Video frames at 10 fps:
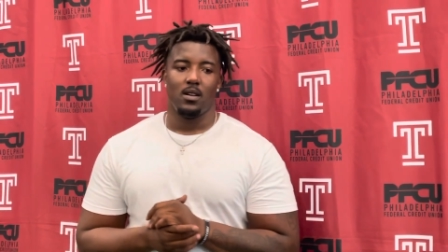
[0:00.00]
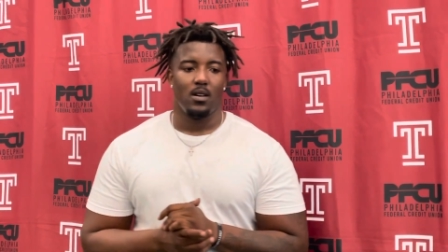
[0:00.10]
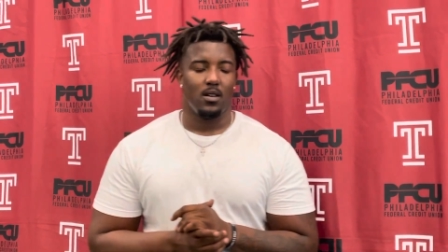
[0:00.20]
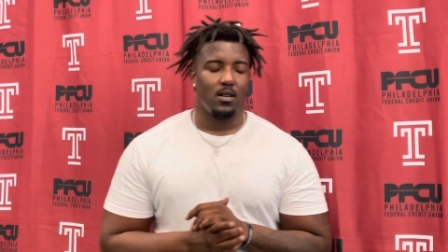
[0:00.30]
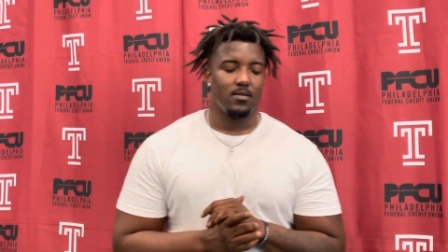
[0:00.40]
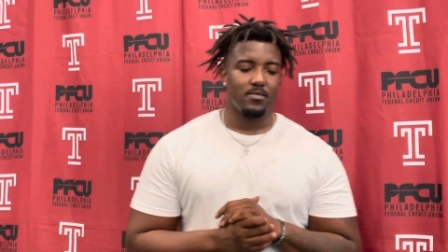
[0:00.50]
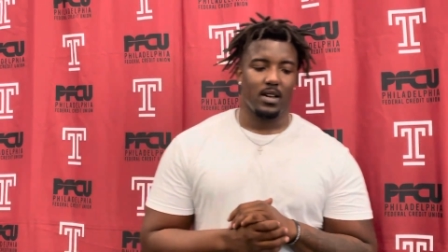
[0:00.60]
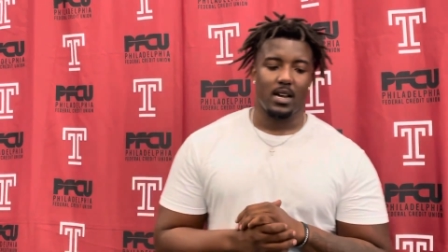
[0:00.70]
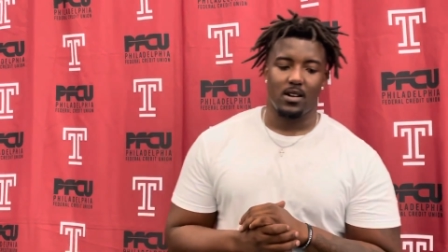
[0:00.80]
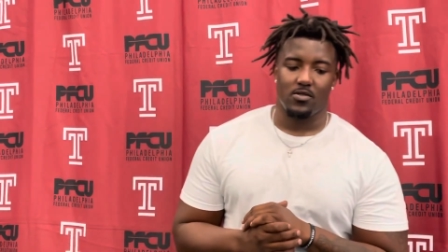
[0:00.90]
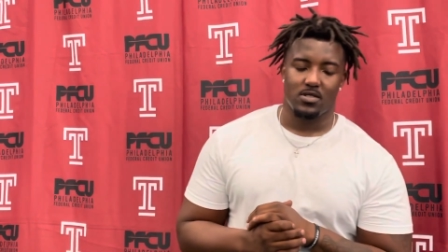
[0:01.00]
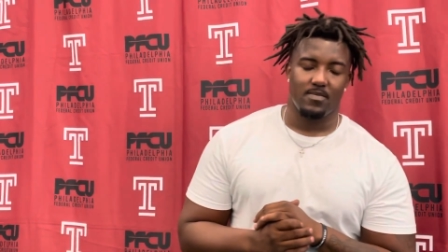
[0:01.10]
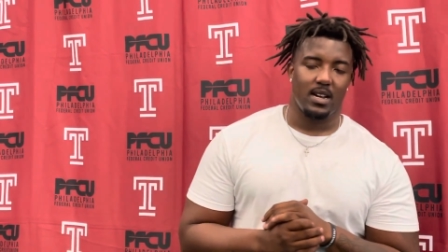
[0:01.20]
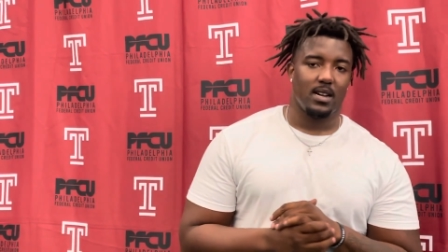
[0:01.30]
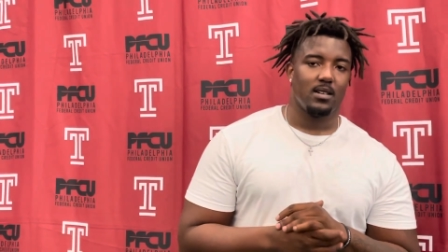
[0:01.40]
Um, got coached
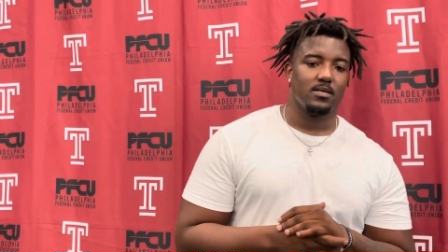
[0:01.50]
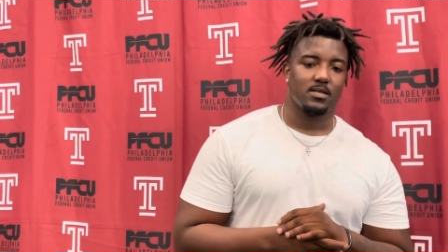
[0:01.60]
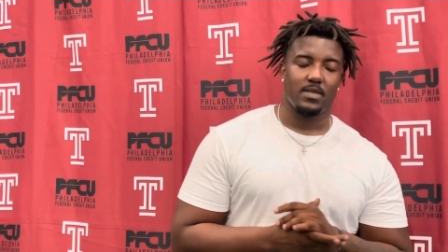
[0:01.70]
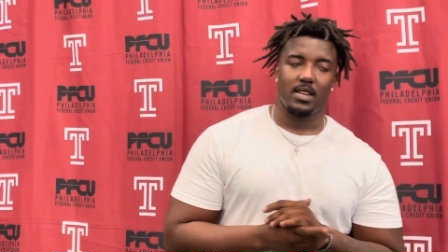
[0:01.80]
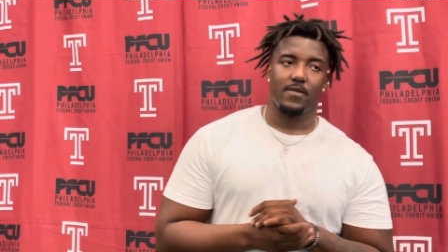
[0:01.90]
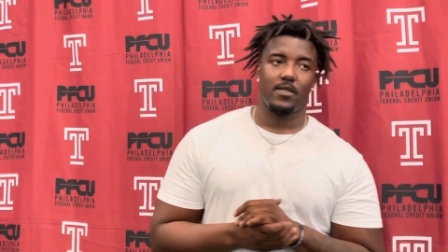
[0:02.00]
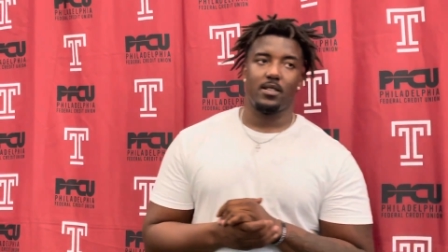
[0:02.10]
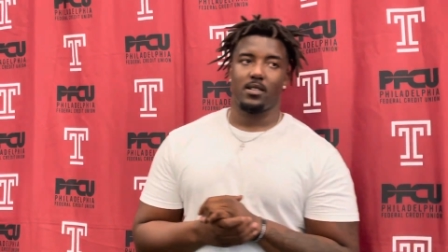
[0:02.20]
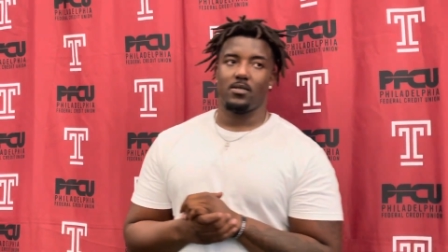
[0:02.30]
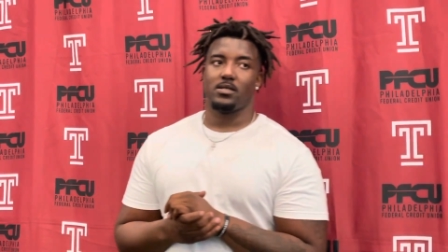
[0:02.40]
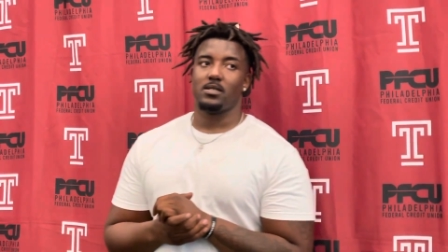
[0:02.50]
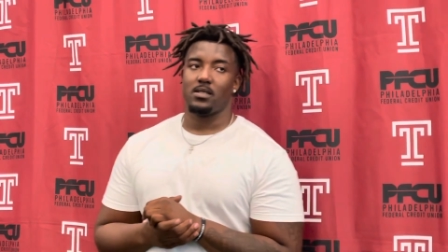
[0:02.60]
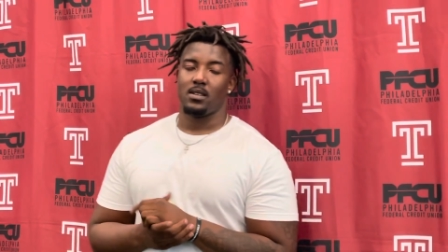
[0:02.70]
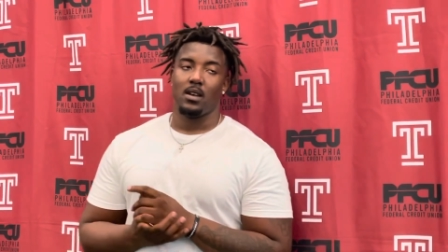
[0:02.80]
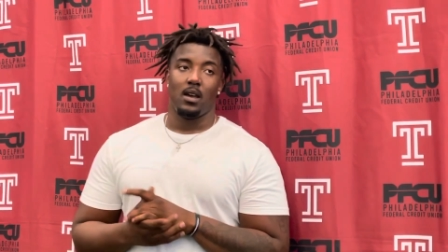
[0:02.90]
by some NFL coaches.
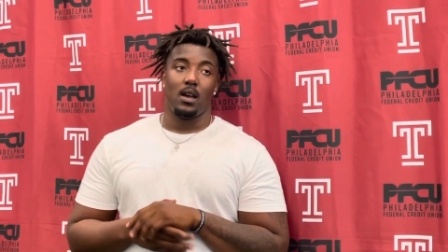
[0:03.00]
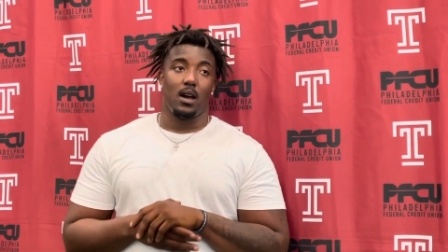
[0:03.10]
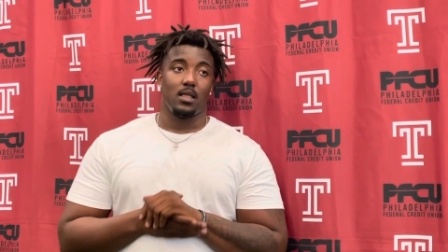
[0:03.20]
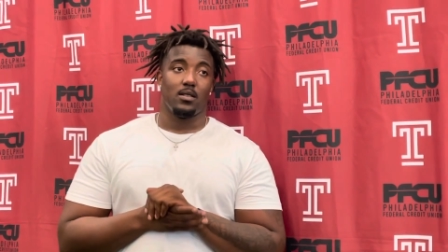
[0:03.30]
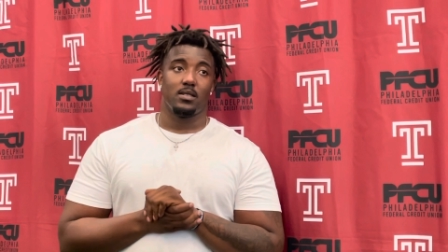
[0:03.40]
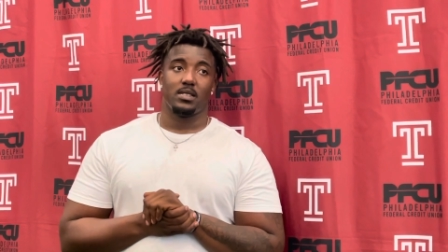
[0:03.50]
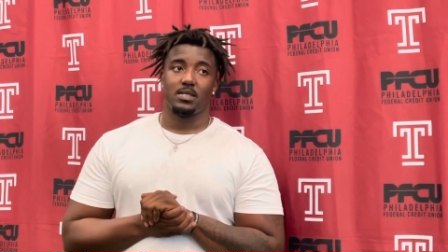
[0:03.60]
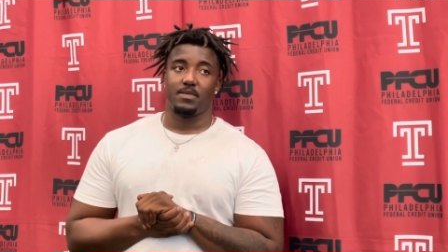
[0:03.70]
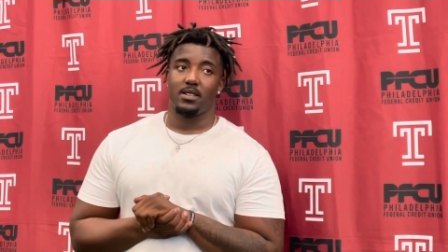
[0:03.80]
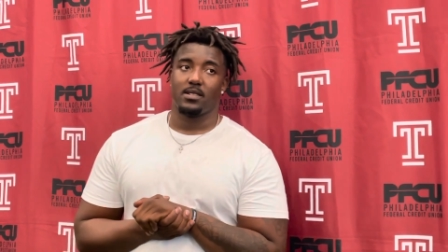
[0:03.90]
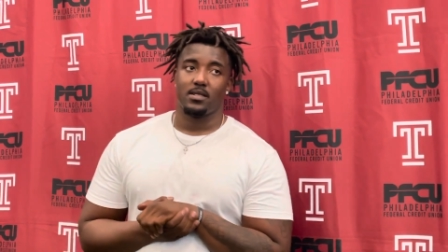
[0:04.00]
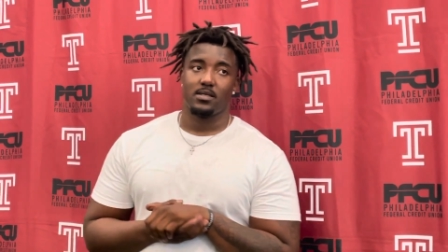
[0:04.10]
I loved the experience.